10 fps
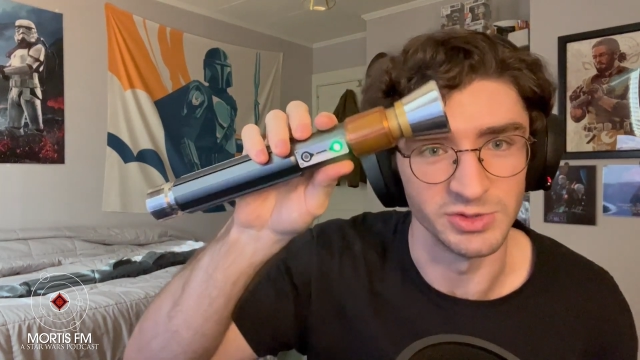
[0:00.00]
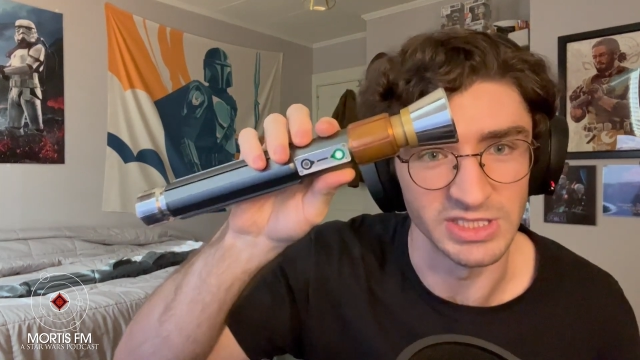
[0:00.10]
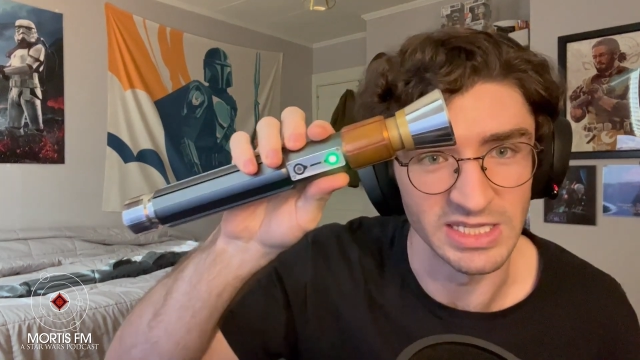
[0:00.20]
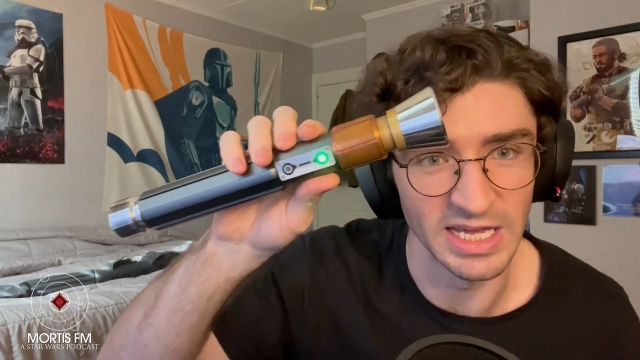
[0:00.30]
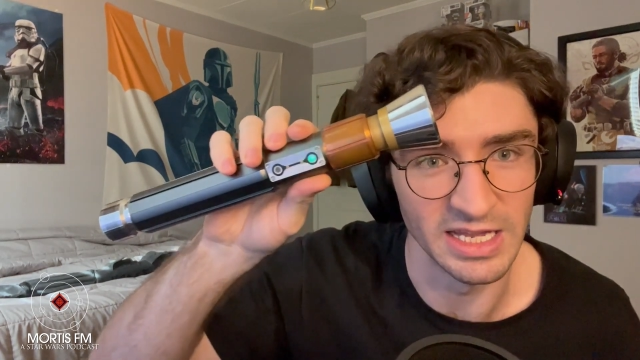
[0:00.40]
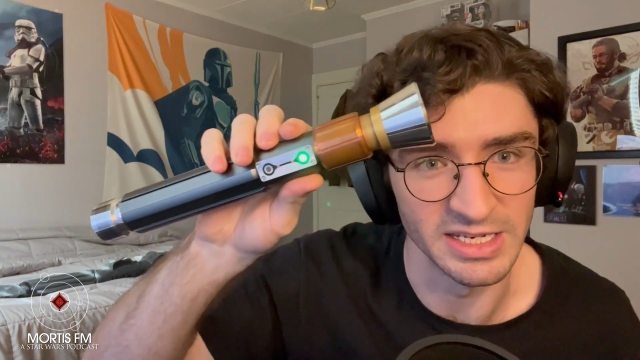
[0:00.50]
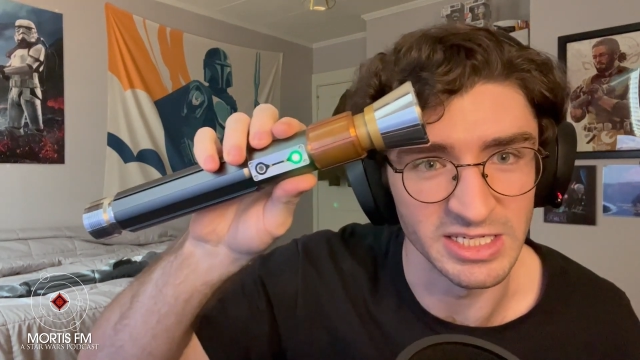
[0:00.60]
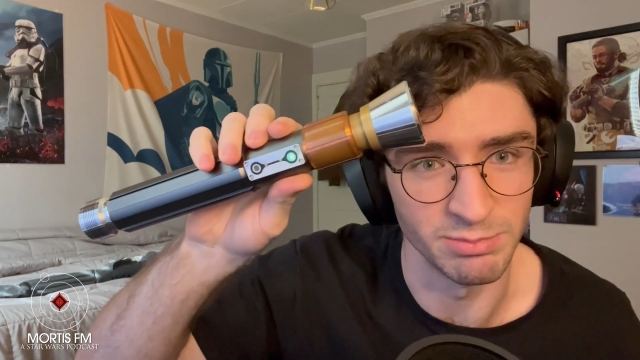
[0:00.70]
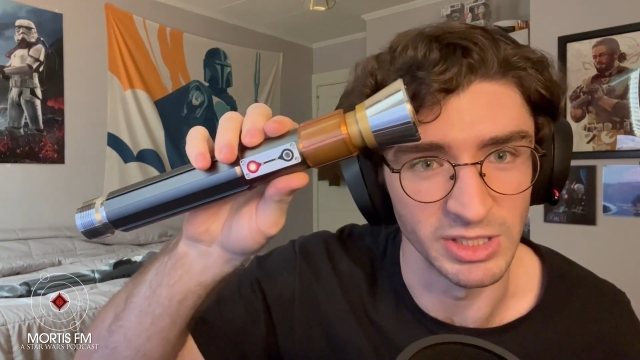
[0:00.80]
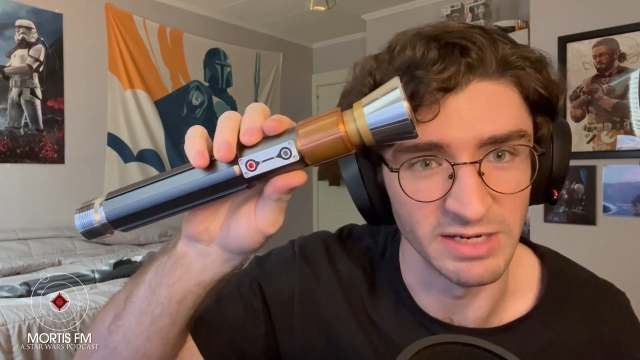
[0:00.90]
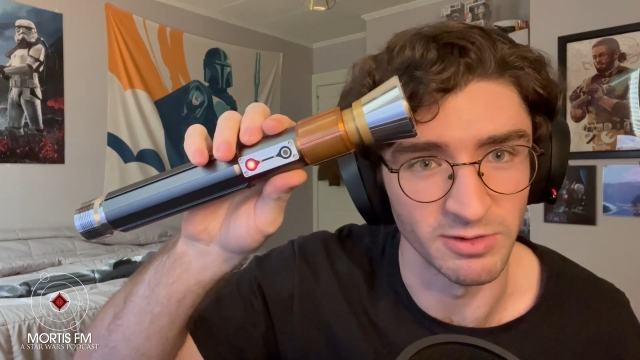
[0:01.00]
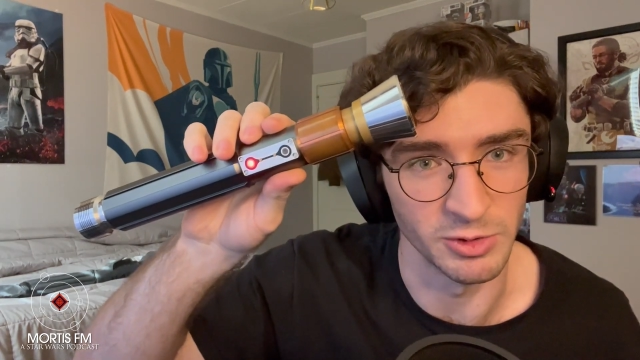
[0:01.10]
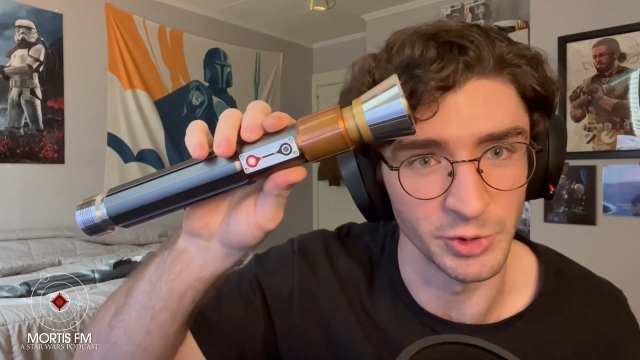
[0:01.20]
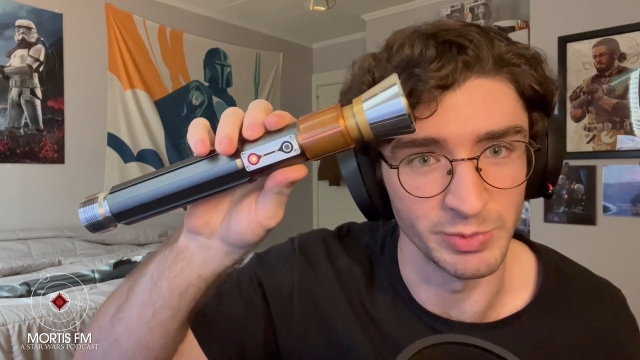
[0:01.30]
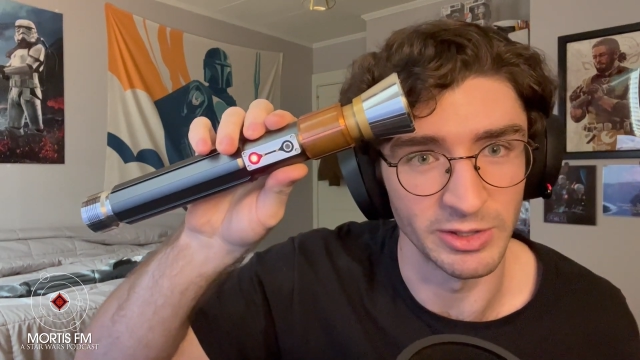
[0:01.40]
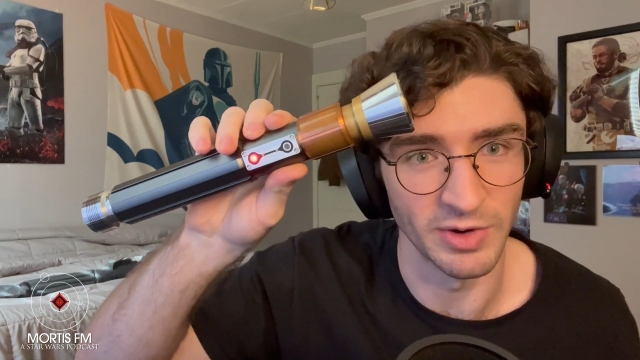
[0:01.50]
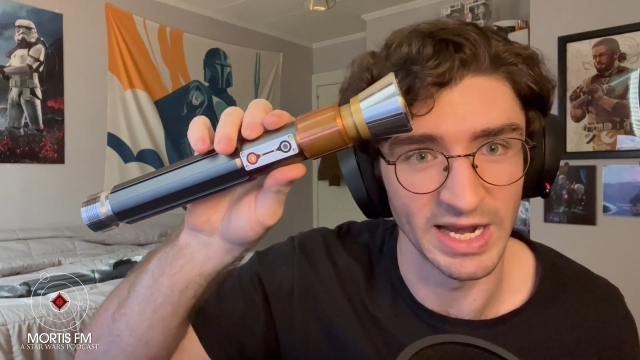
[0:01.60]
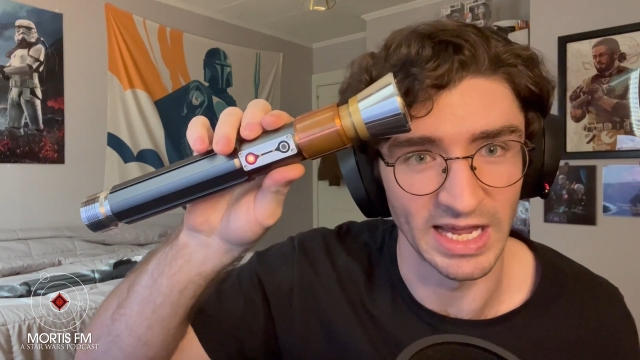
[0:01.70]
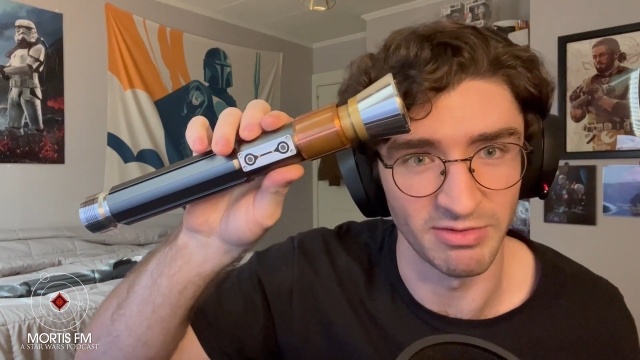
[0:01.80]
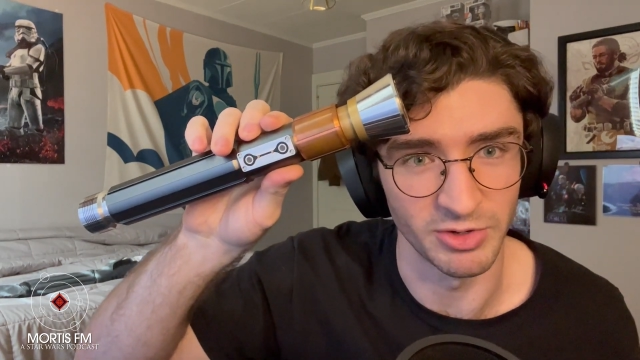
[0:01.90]
see the LEDs blink for a little bit right
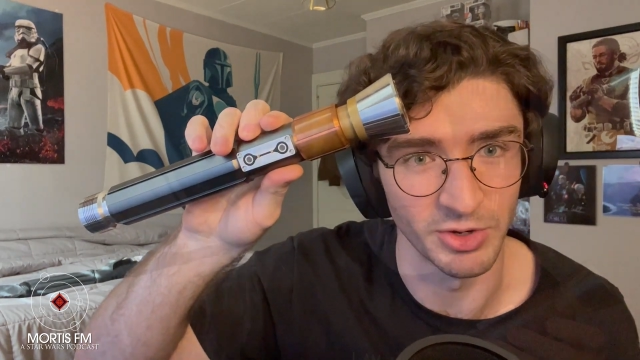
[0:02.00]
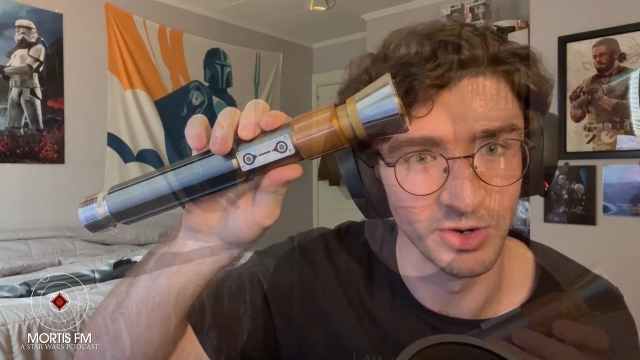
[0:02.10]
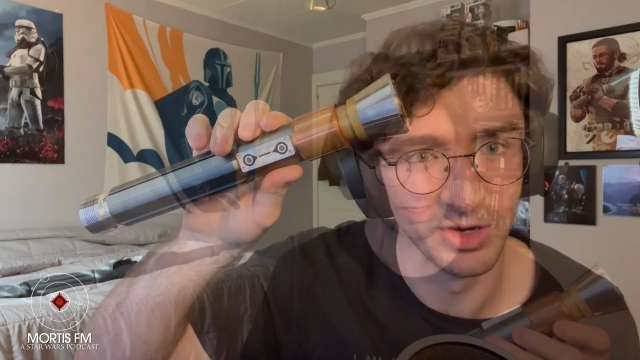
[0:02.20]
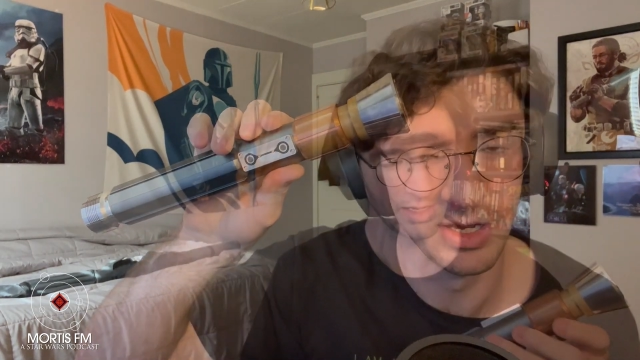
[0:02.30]
after.